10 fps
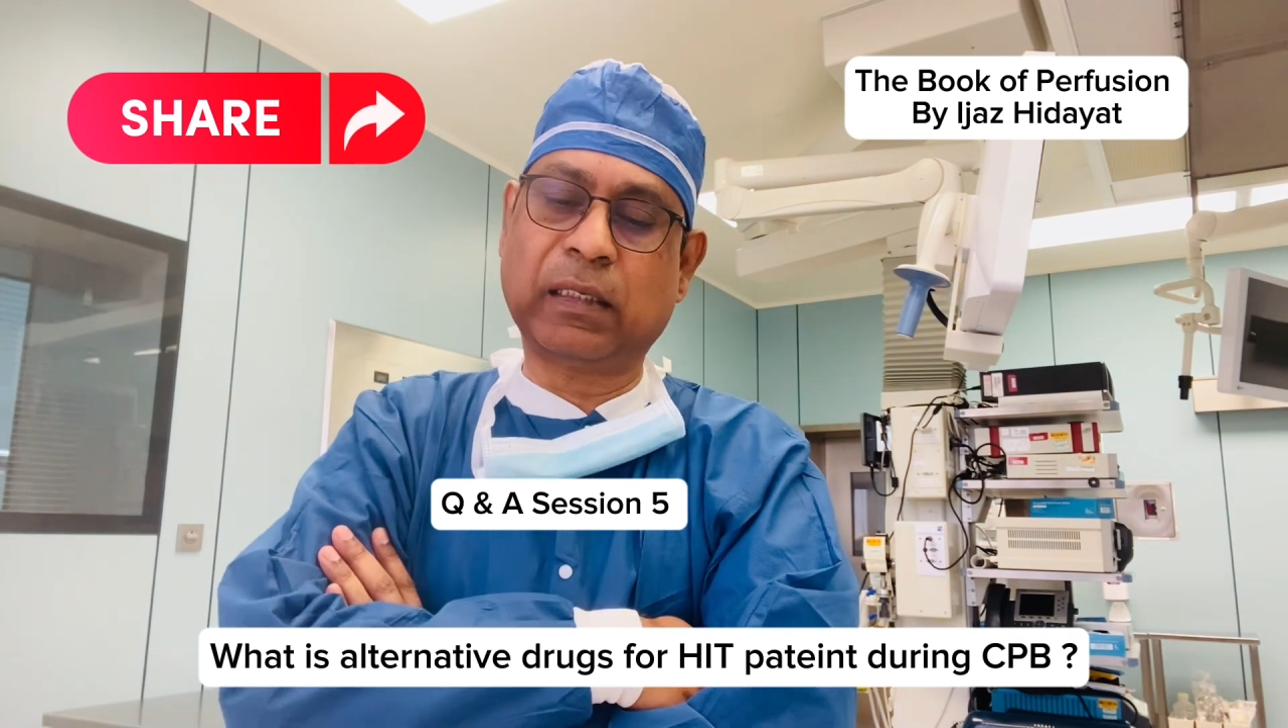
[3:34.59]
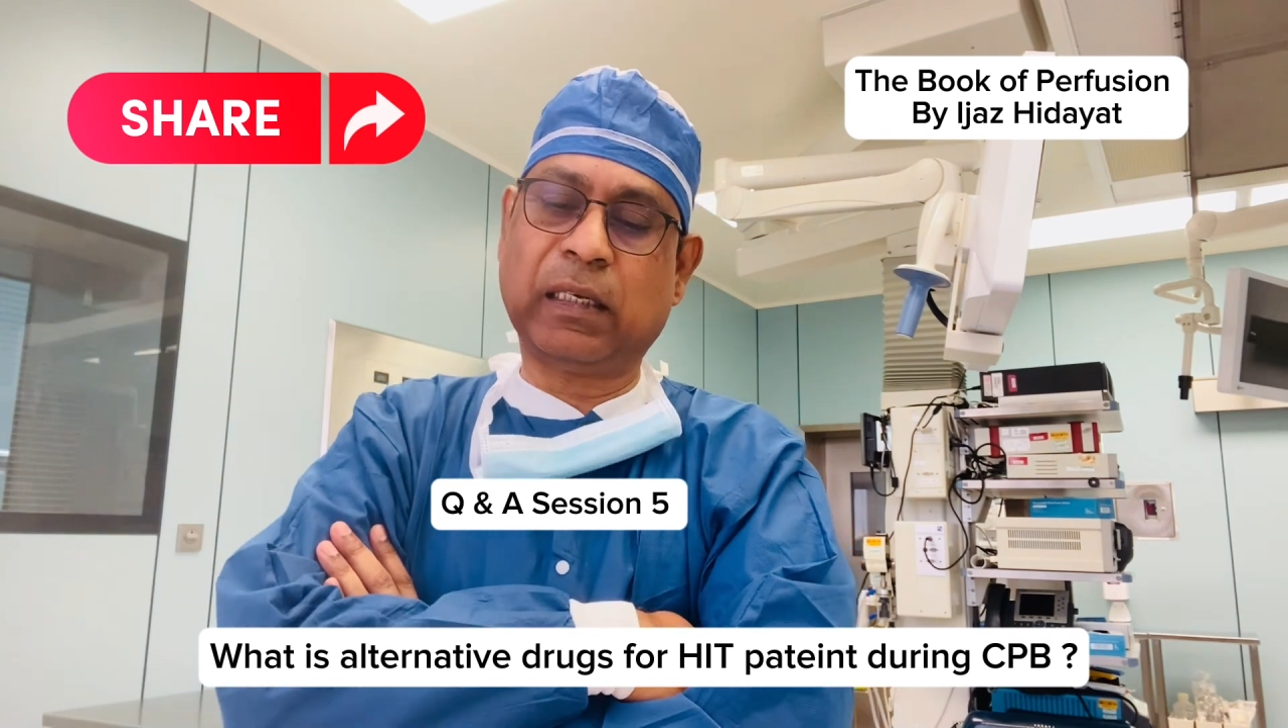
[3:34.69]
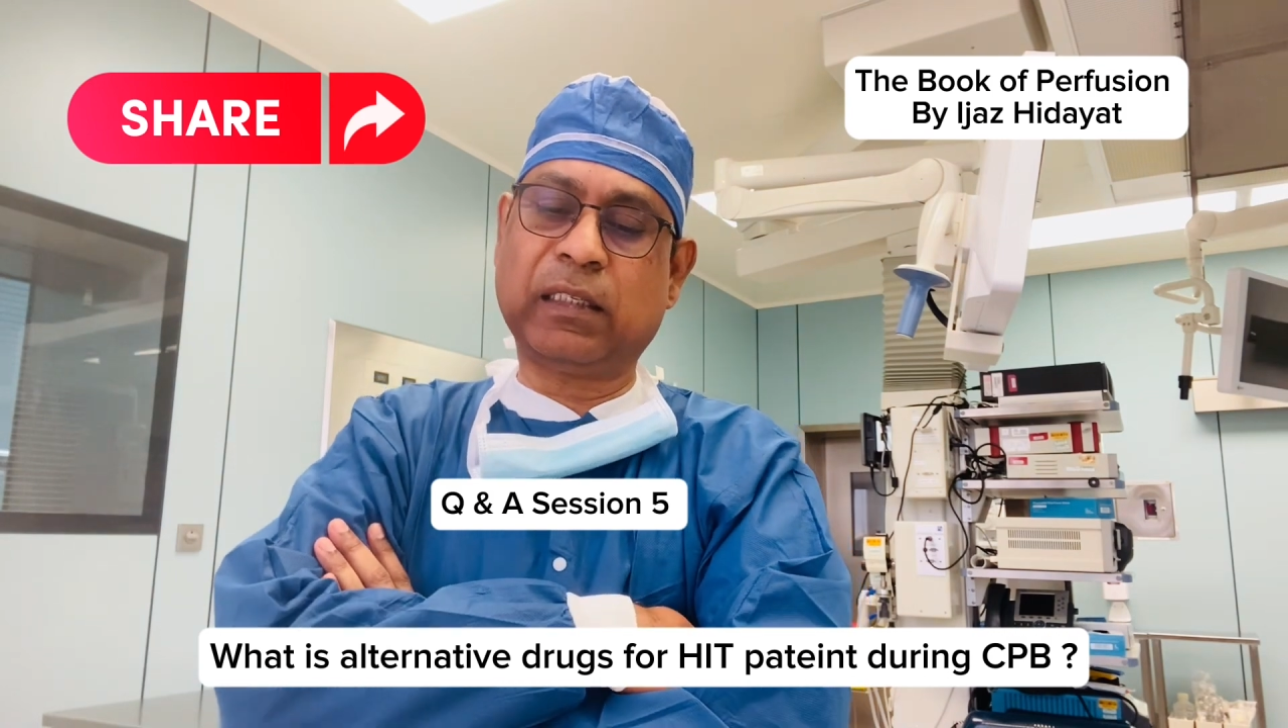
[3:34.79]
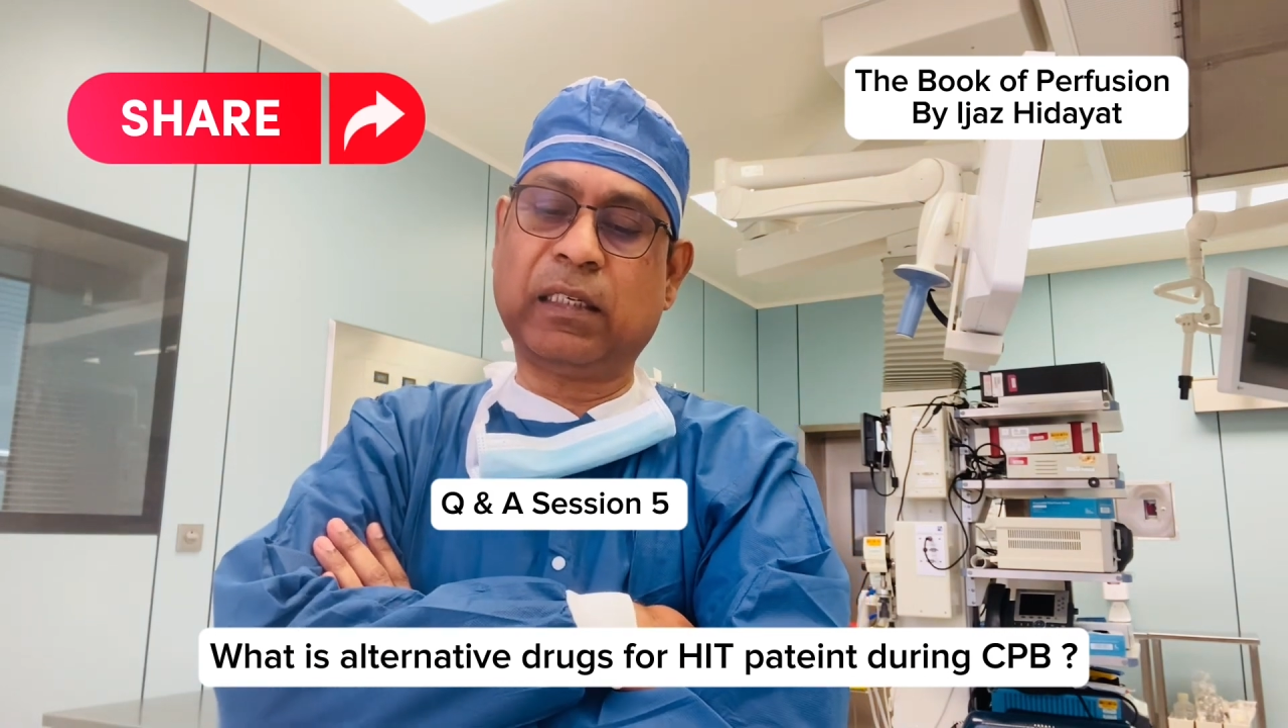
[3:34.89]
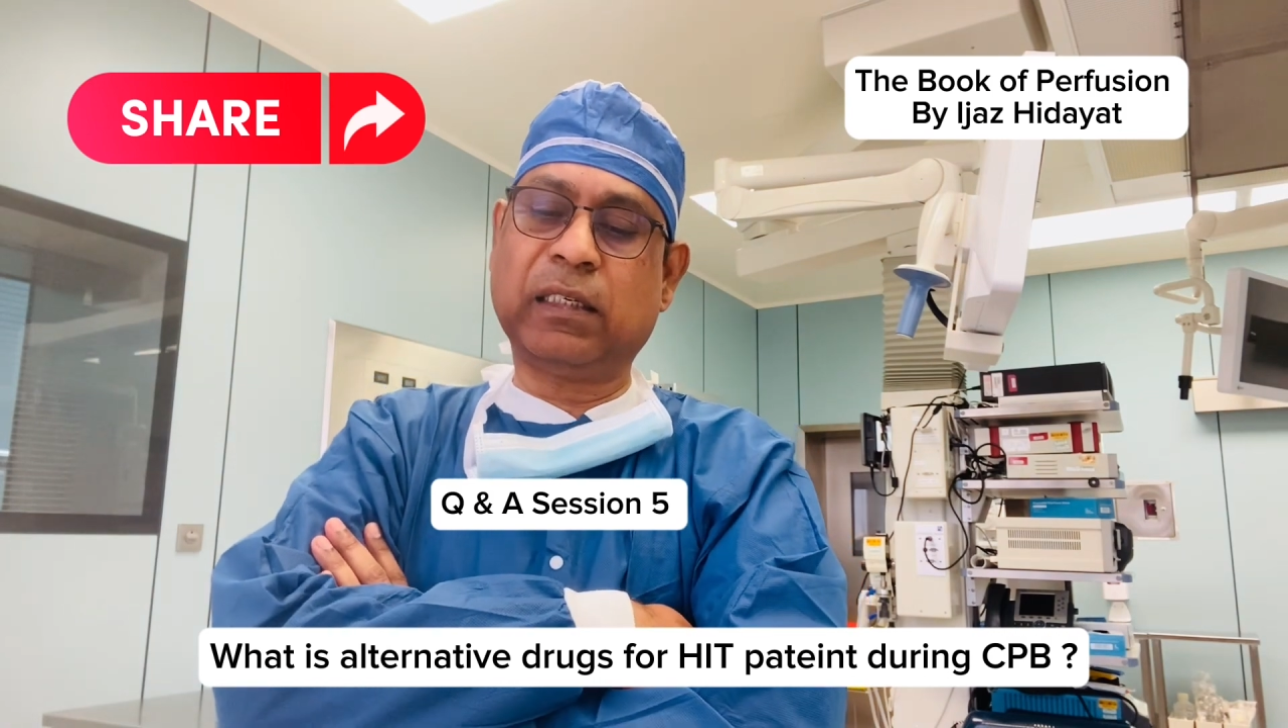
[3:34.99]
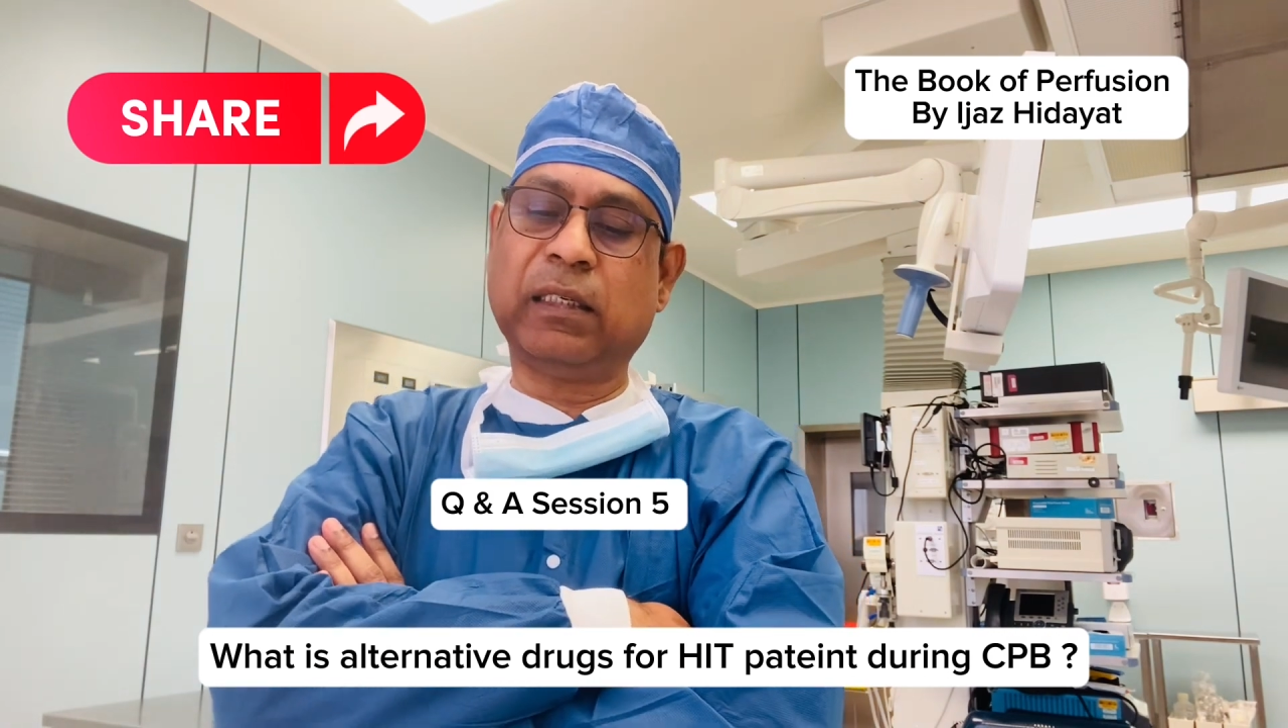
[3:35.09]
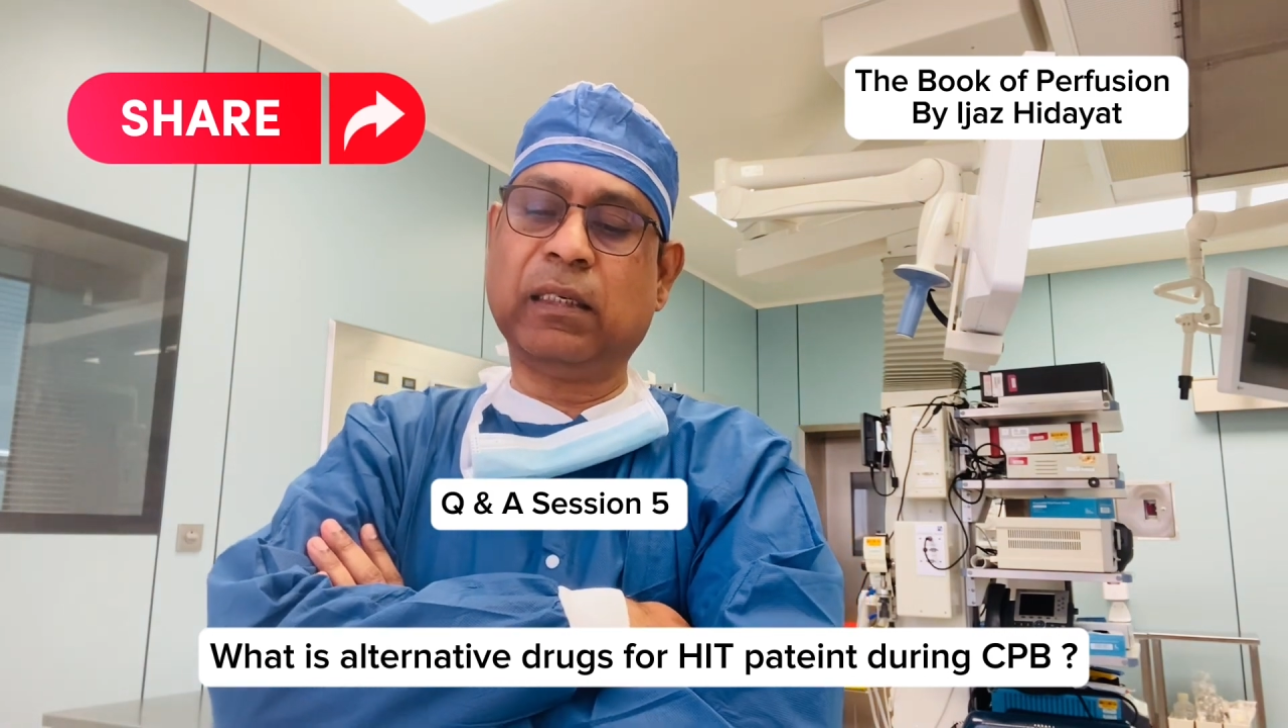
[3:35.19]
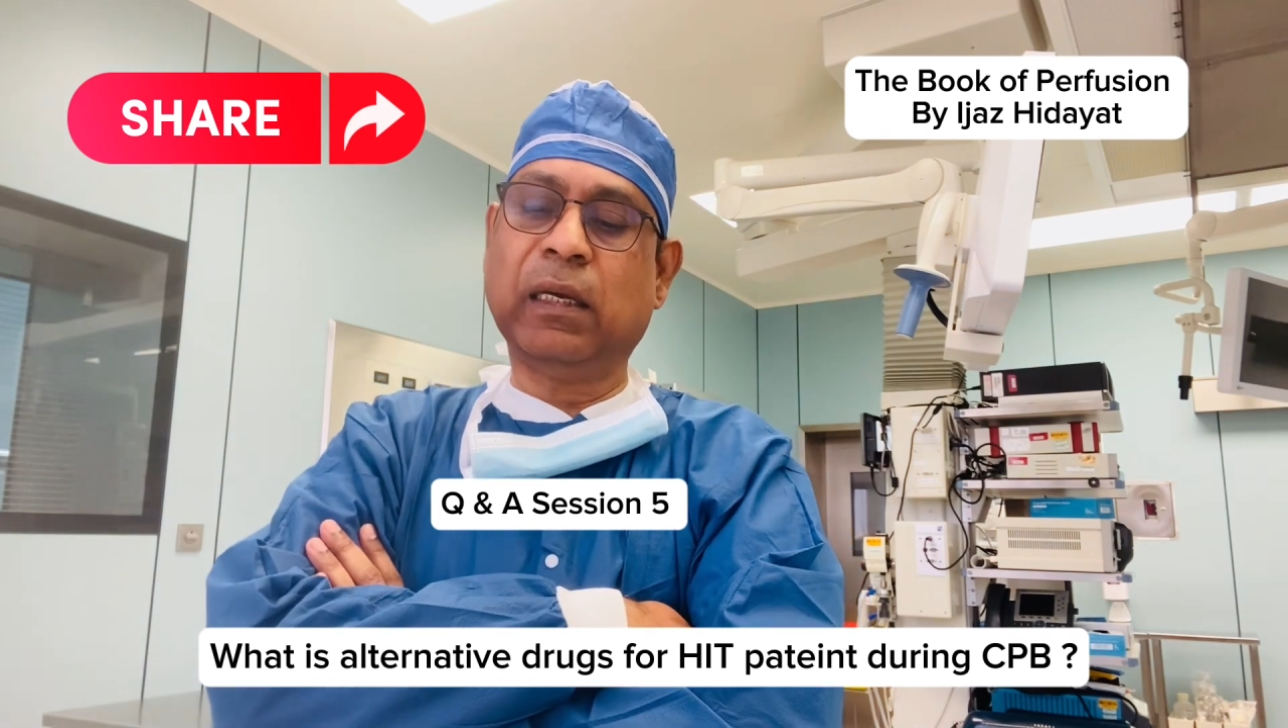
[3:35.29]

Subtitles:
a ACT,